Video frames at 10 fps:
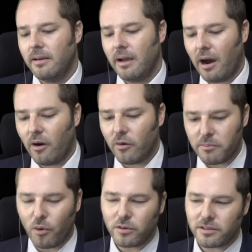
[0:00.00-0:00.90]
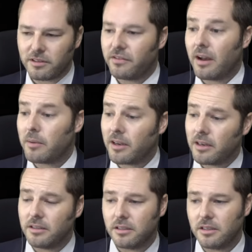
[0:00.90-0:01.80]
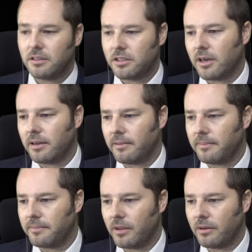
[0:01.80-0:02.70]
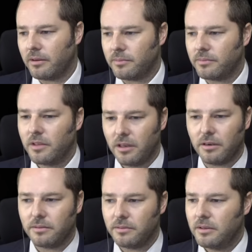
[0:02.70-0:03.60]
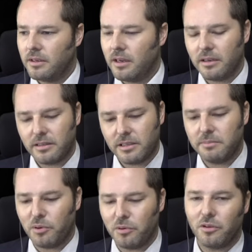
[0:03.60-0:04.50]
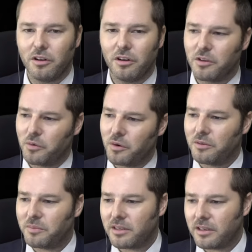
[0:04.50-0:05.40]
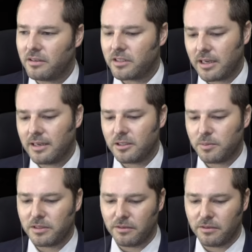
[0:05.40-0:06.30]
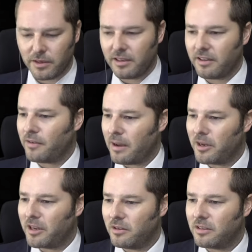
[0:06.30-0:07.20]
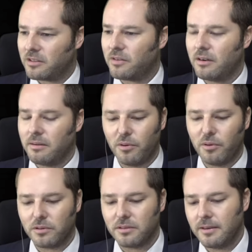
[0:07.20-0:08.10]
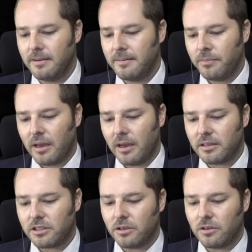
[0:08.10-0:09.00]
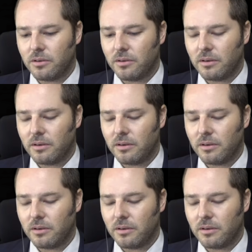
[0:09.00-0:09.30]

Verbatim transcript: how important family is in China. Yeah. Um, wow, you know, yeah. It's important all over the world, but you know, in China specifically, the family unit's very important. And right. so